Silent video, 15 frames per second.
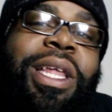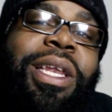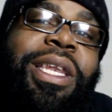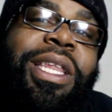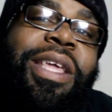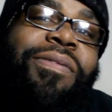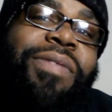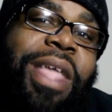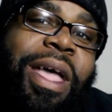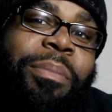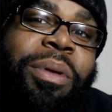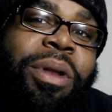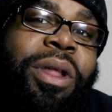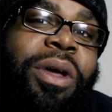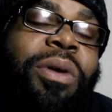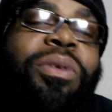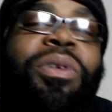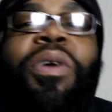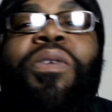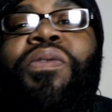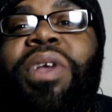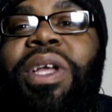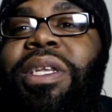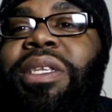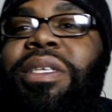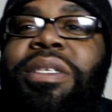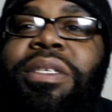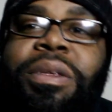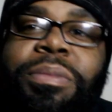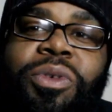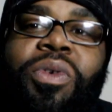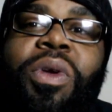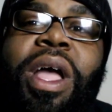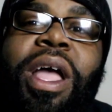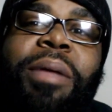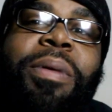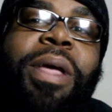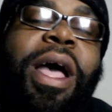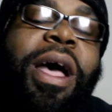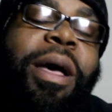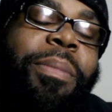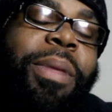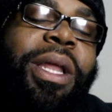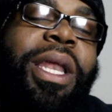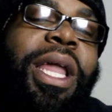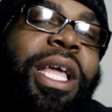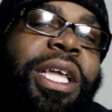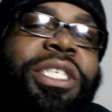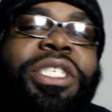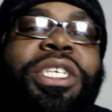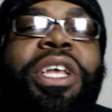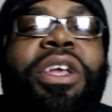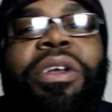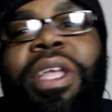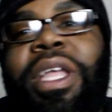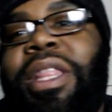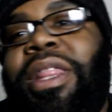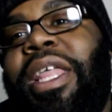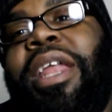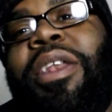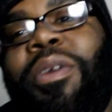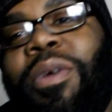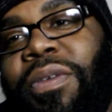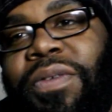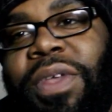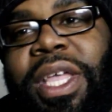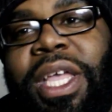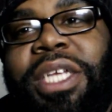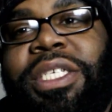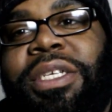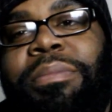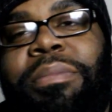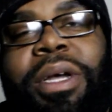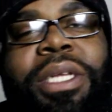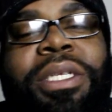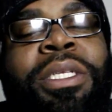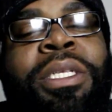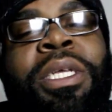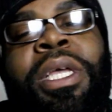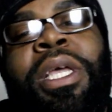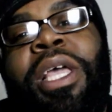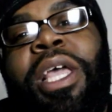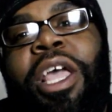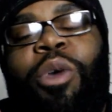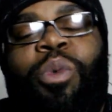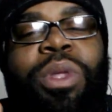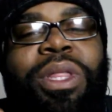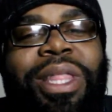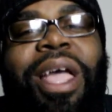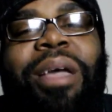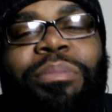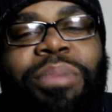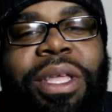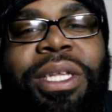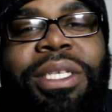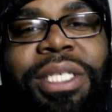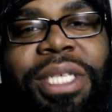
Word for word: Again, leave that below. Don't forget to subscribe, comment, like, share, hit that notification button. And with that being